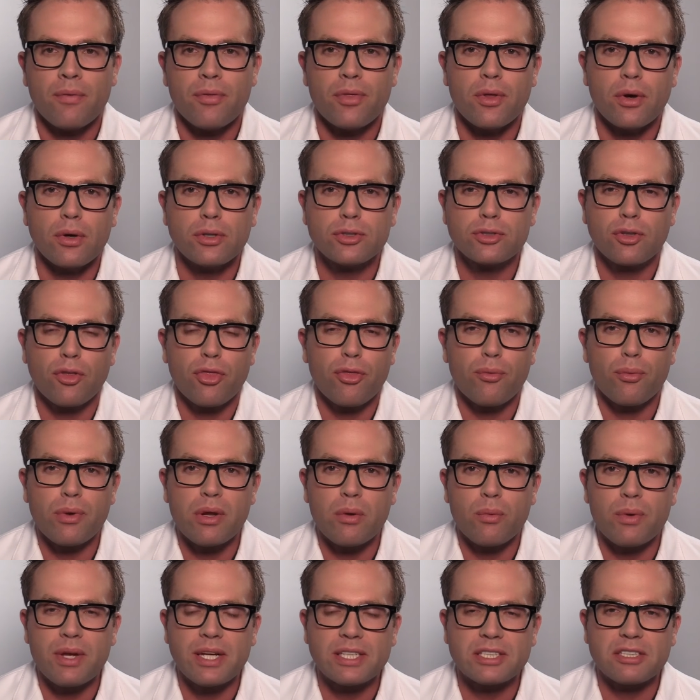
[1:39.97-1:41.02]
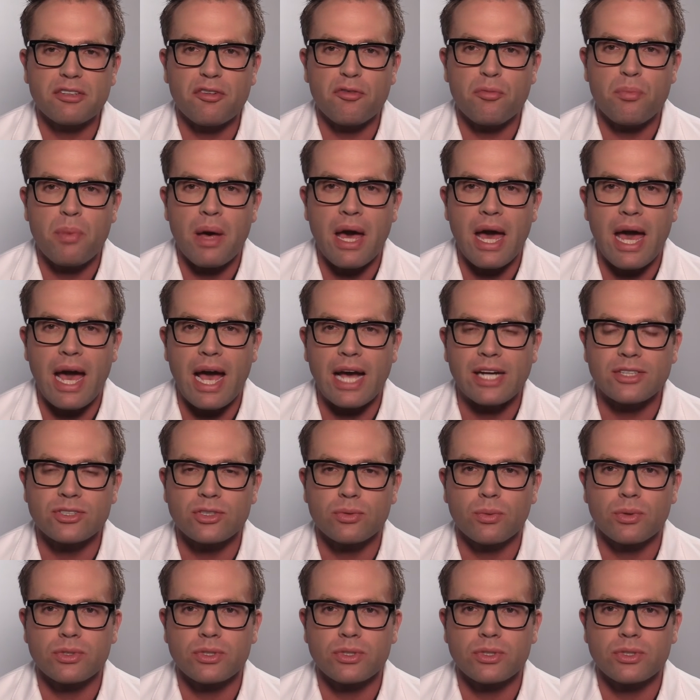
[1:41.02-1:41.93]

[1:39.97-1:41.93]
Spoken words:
those 3 weeks have passed,